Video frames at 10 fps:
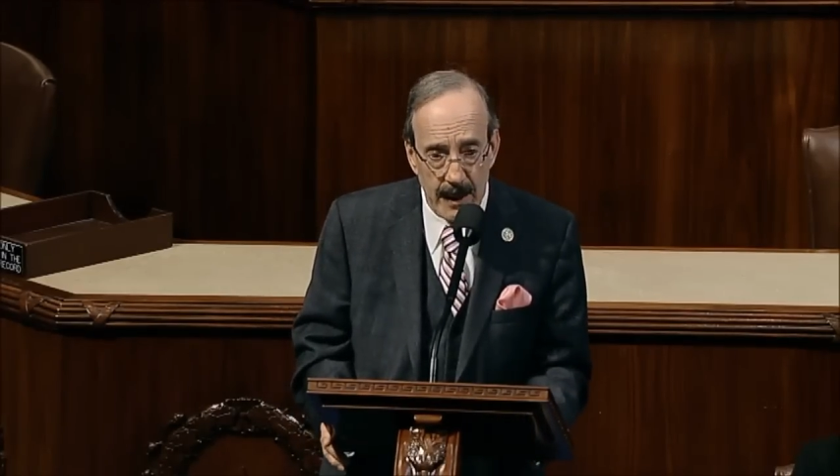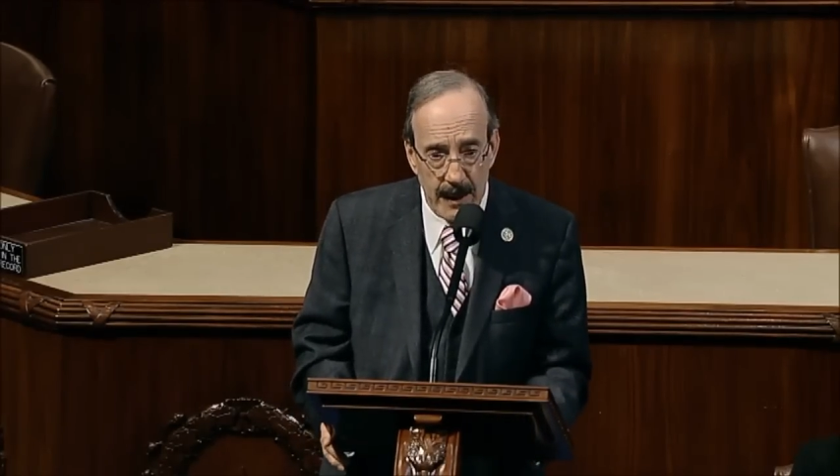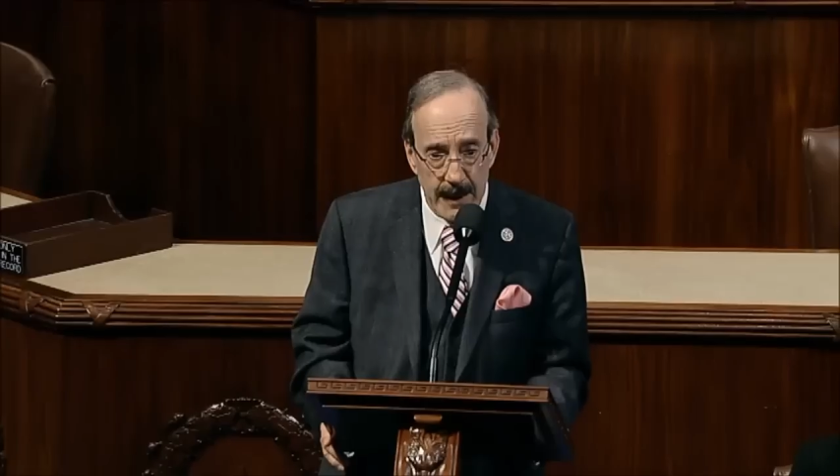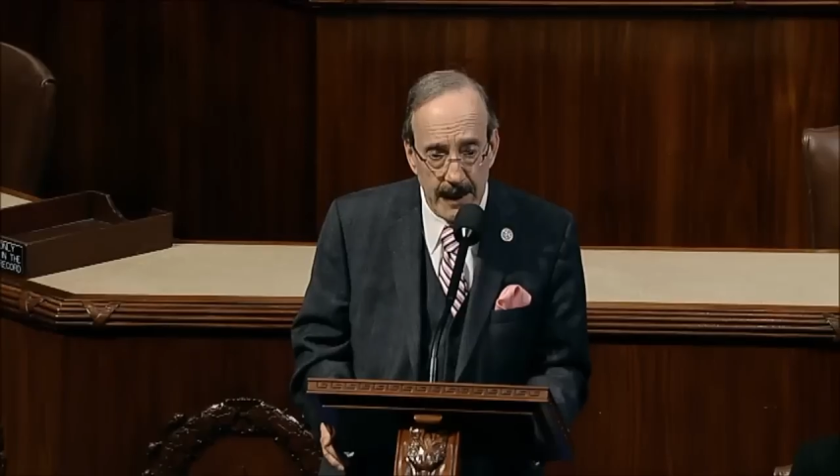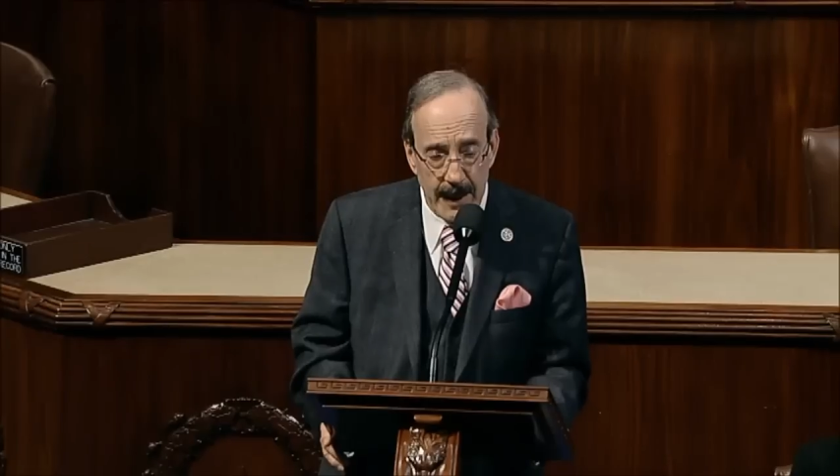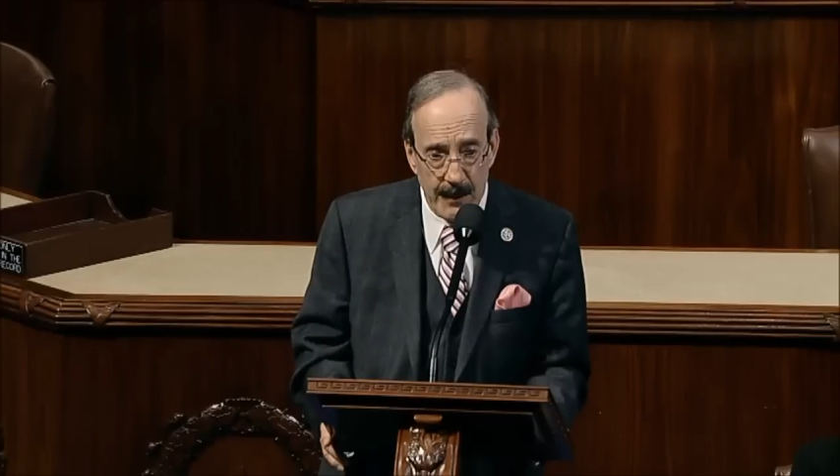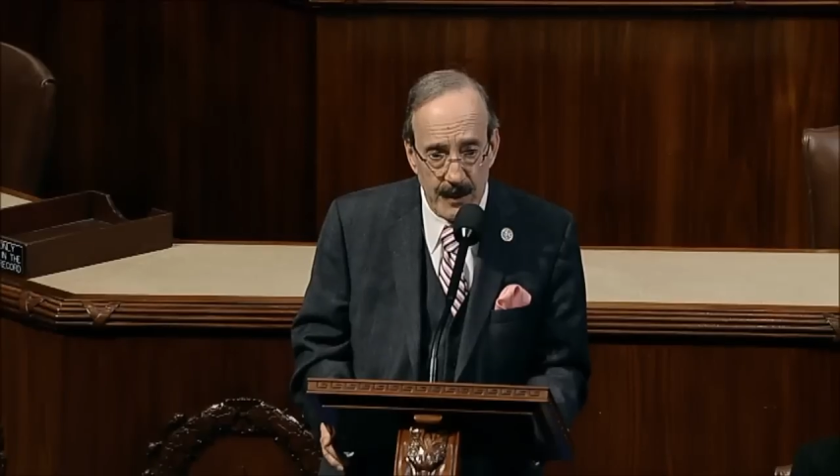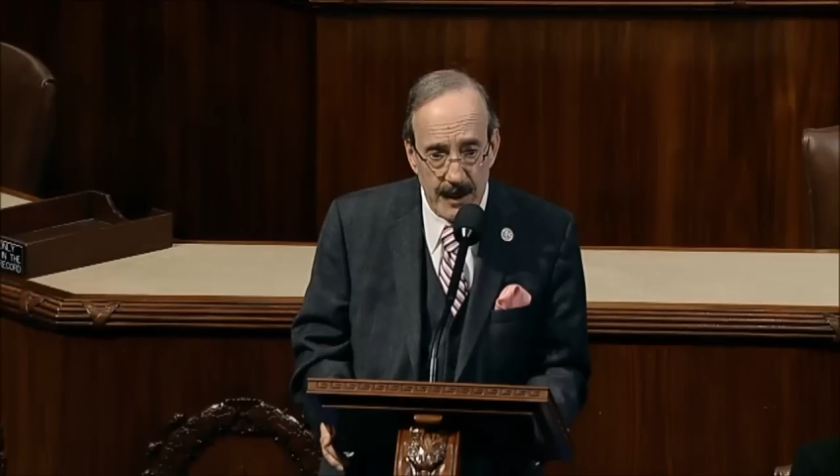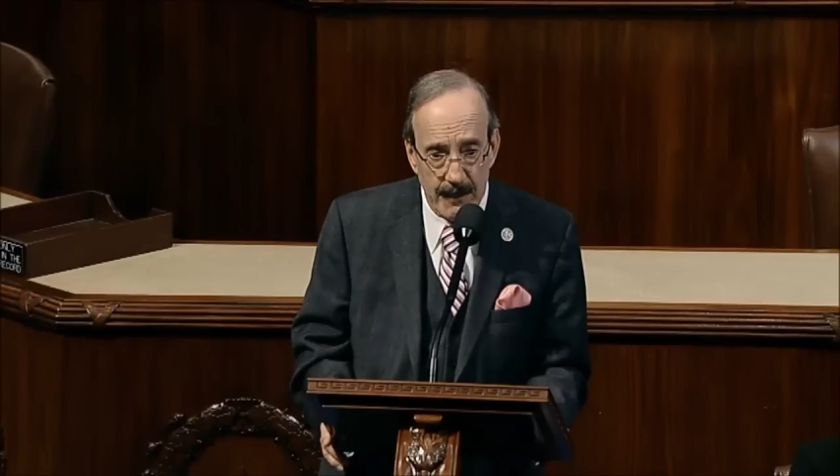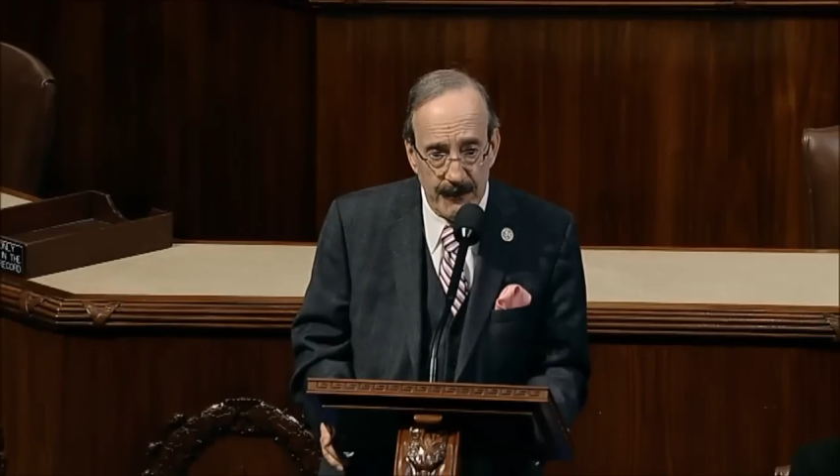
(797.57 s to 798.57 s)
uh, I
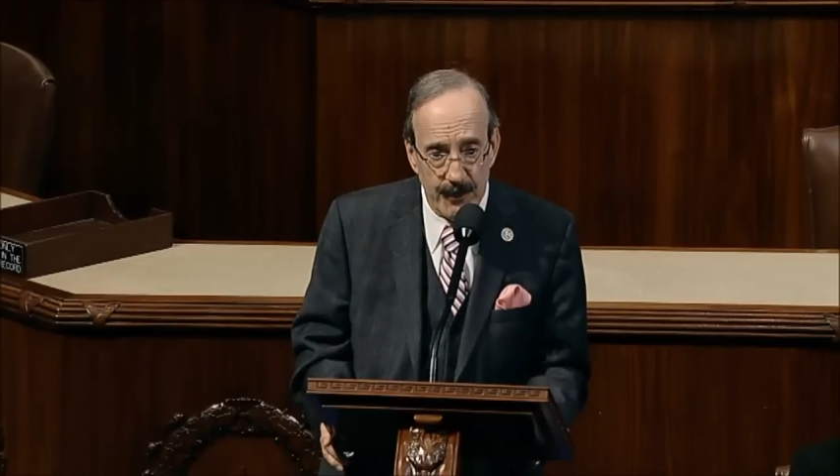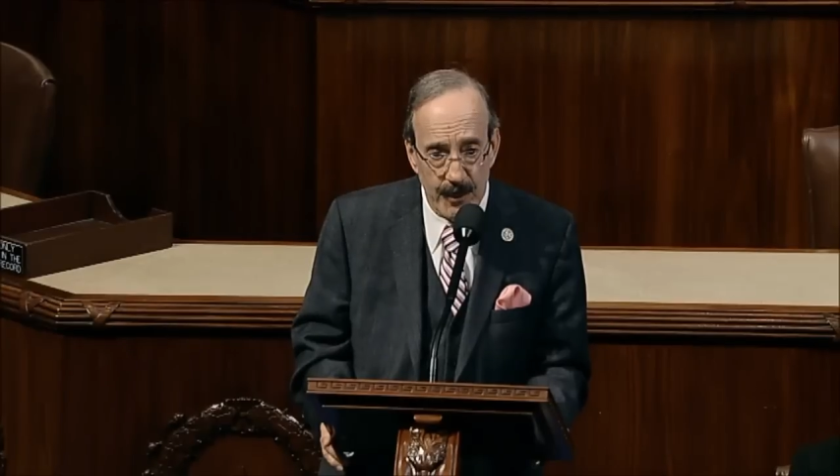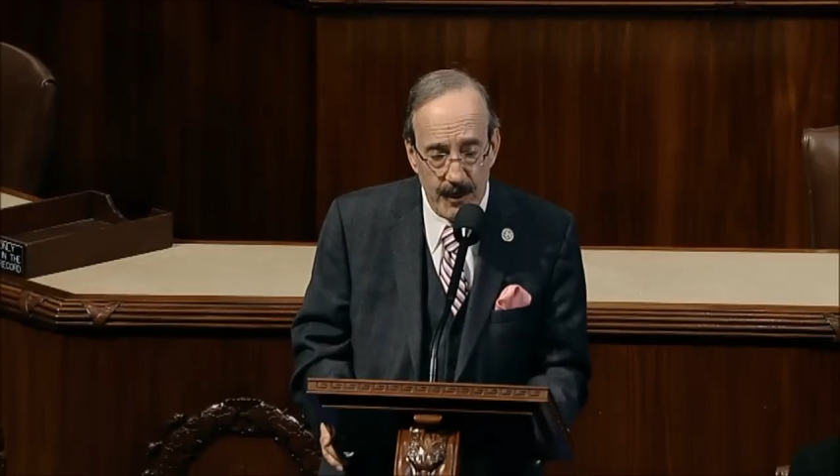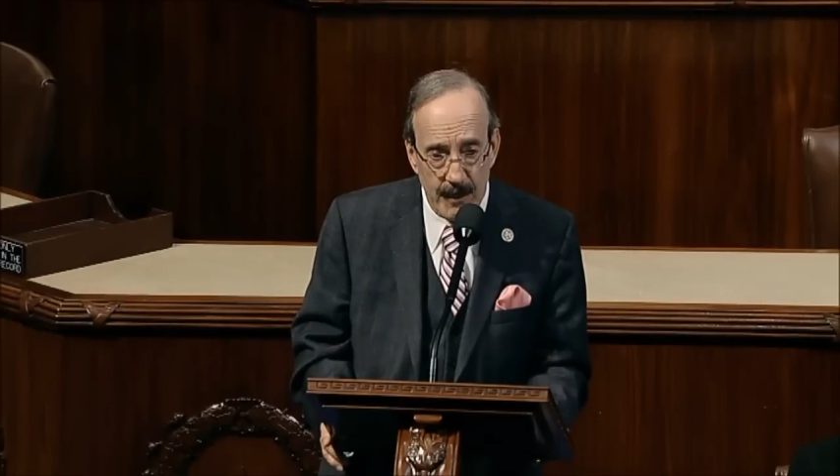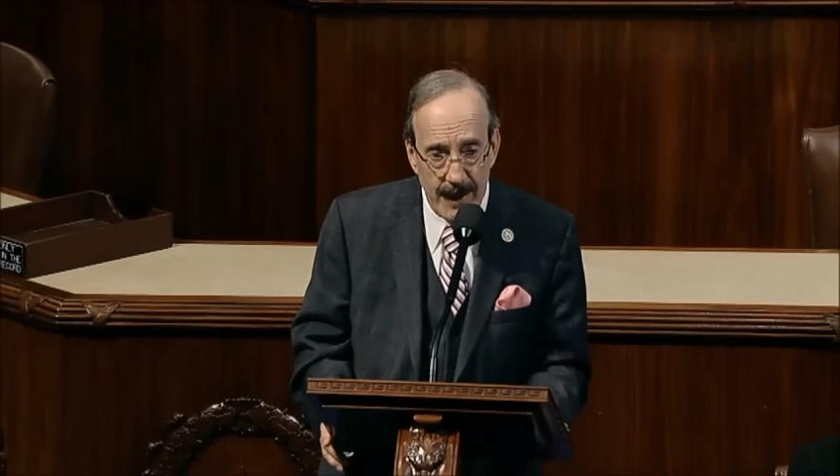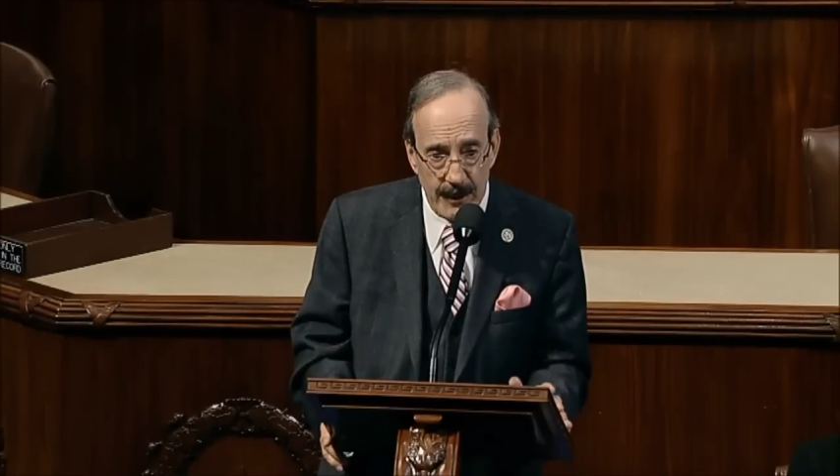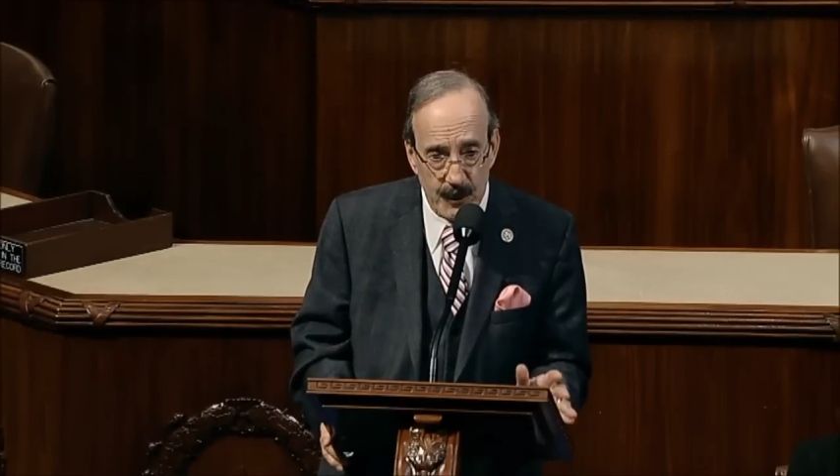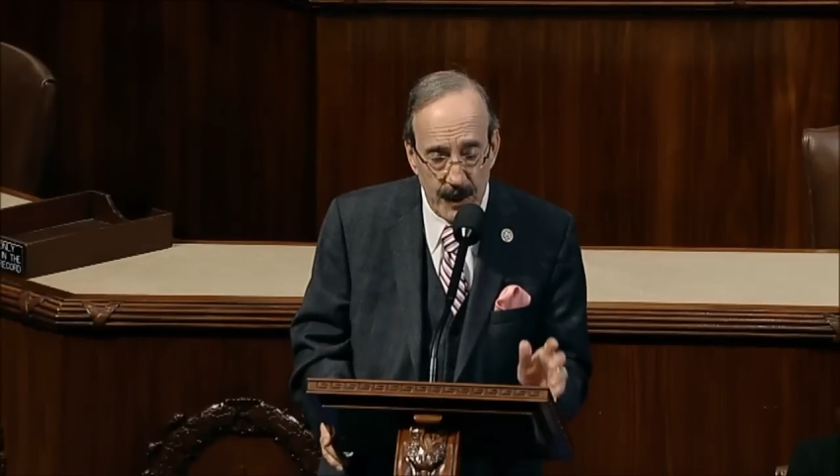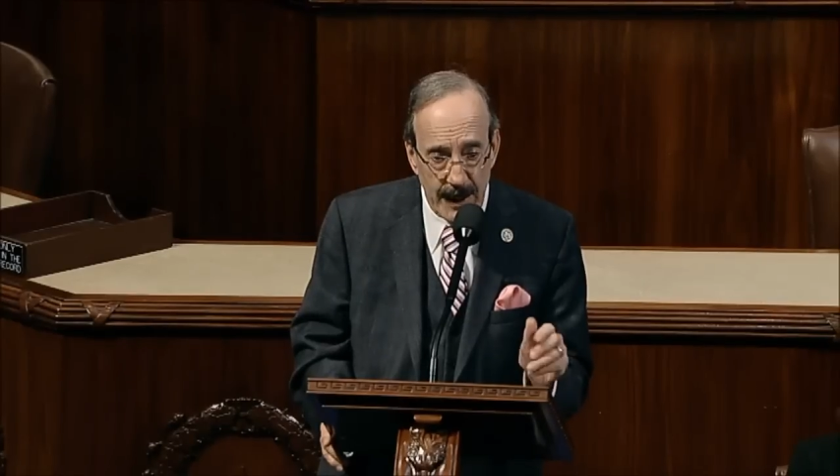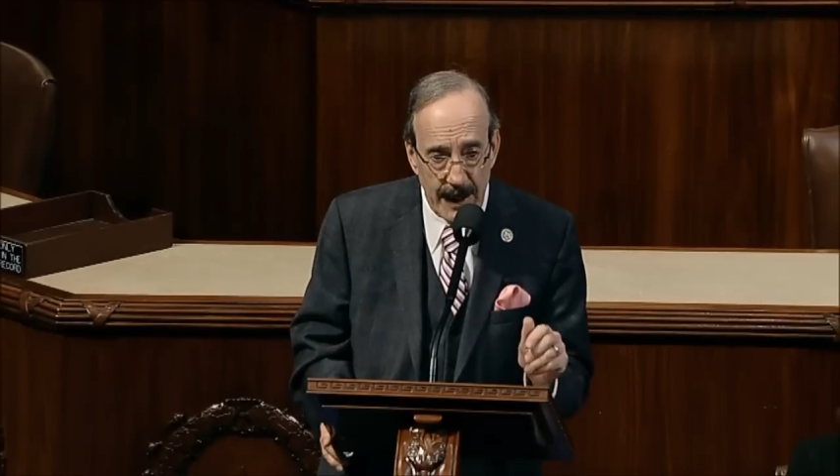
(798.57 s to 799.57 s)
was up for
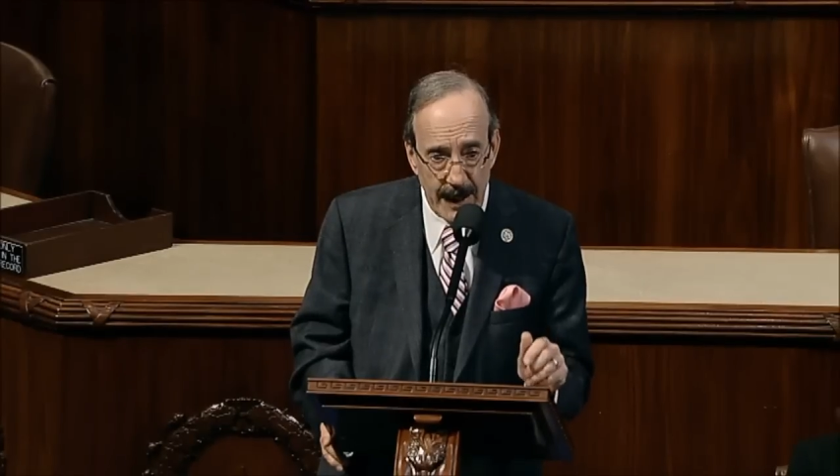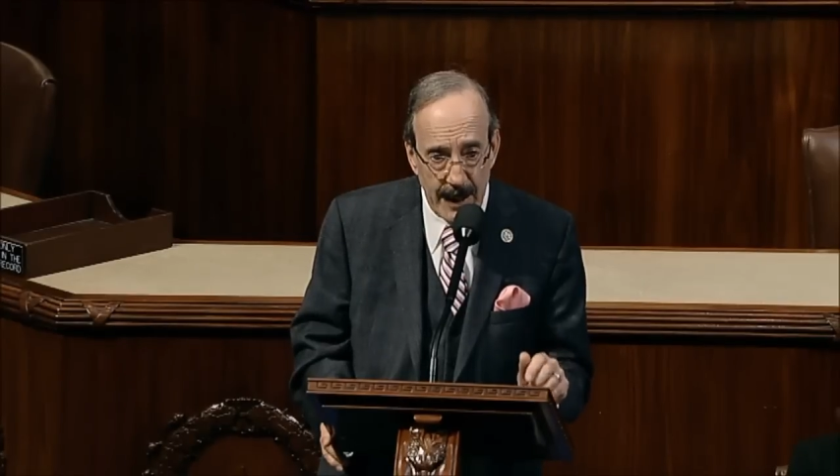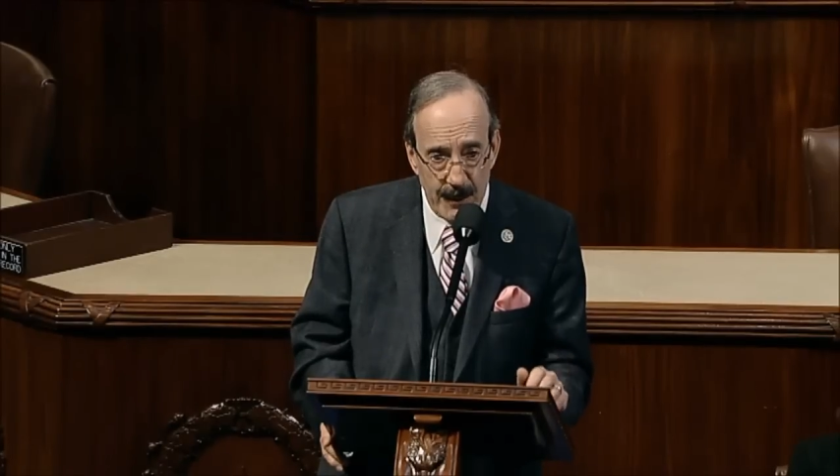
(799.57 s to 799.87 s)
about 28